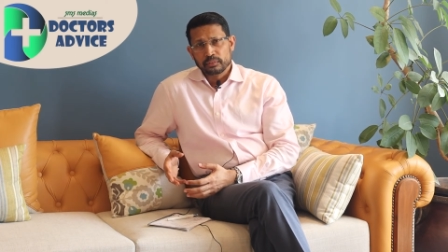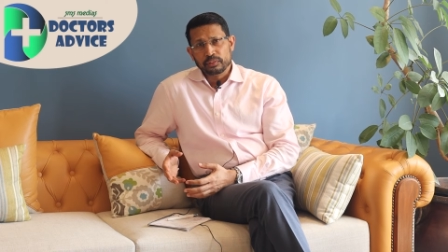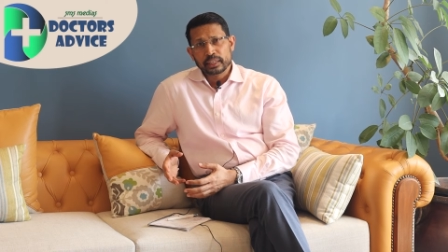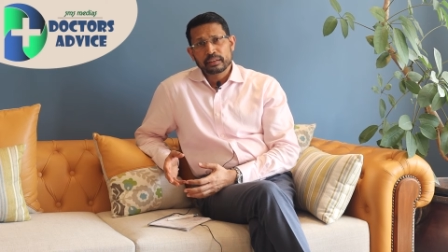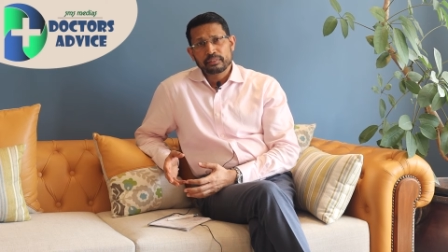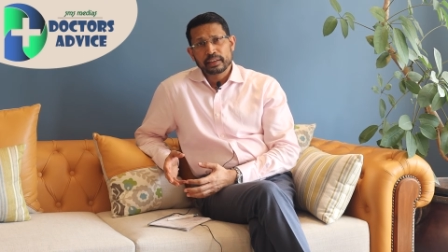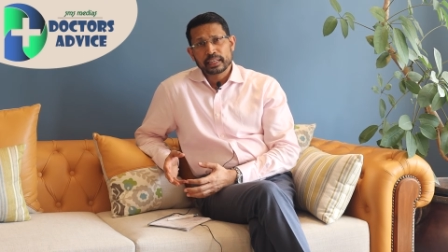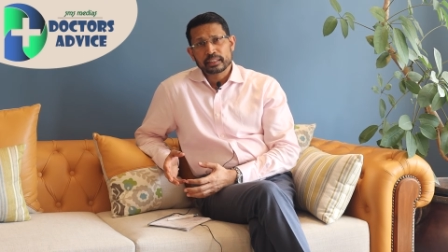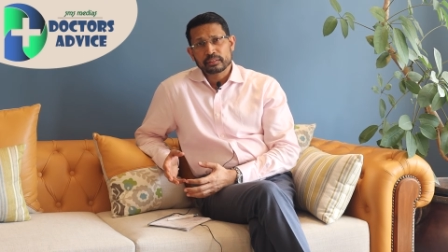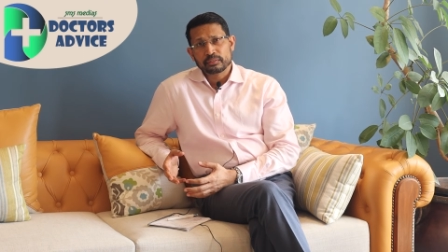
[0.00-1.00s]
we have
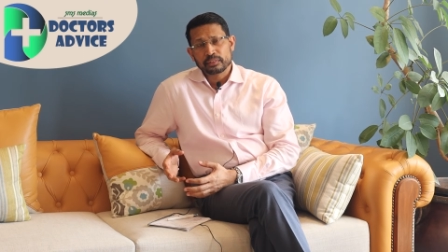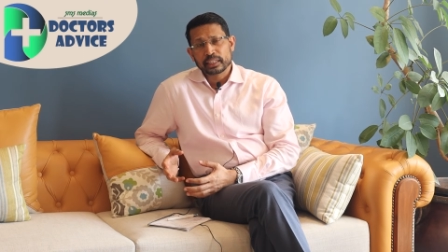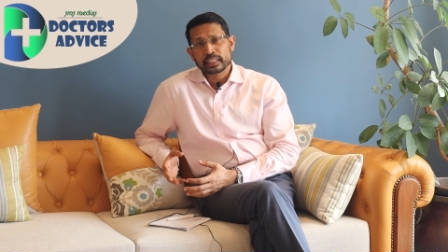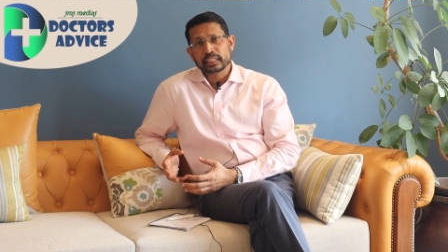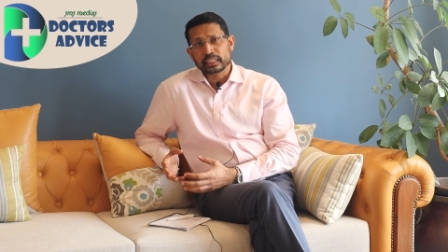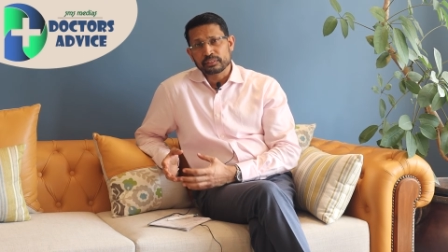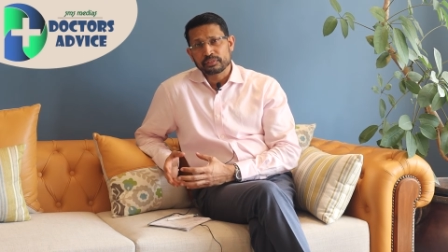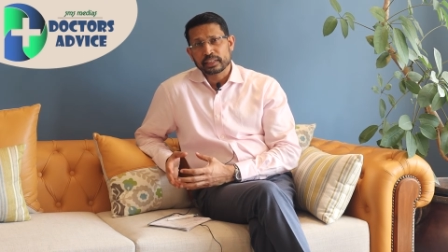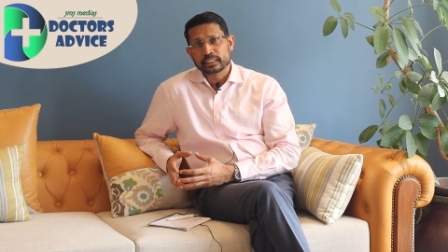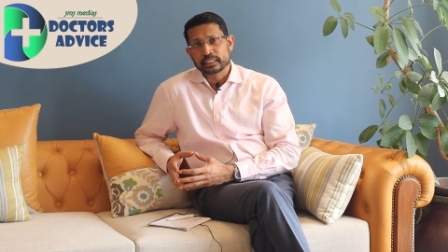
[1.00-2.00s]
had very
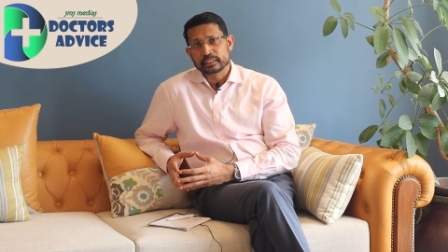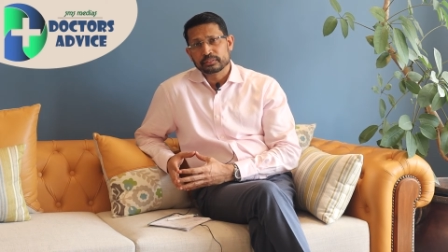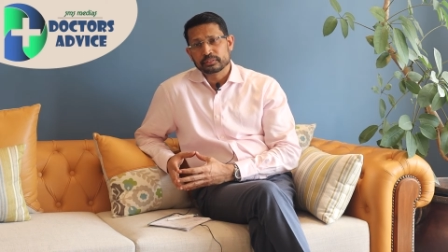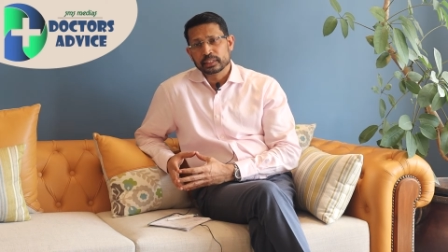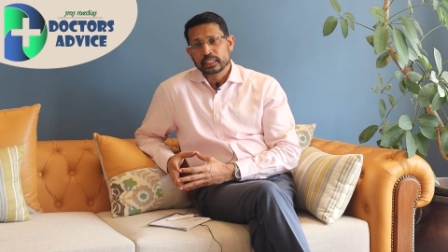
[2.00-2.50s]
effective